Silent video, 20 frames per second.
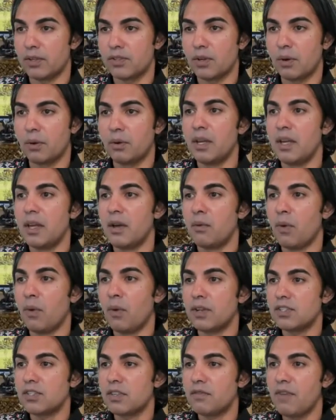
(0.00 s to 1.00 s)
So
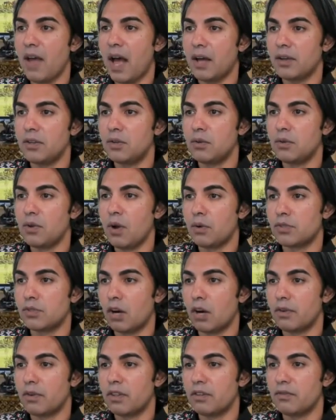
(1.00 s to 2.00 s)
once the value goes
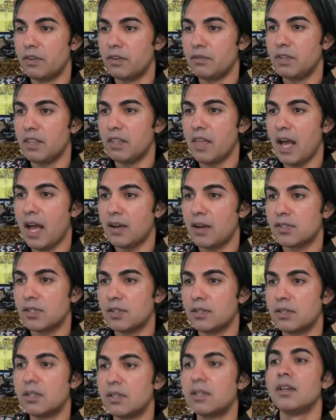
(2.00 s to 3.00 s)
over the
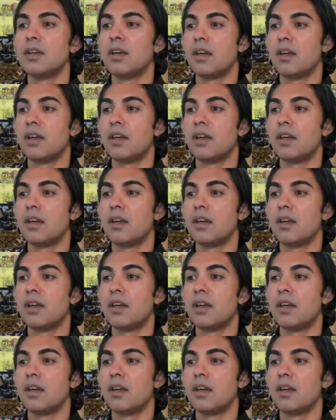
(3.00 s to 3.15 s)
50,000,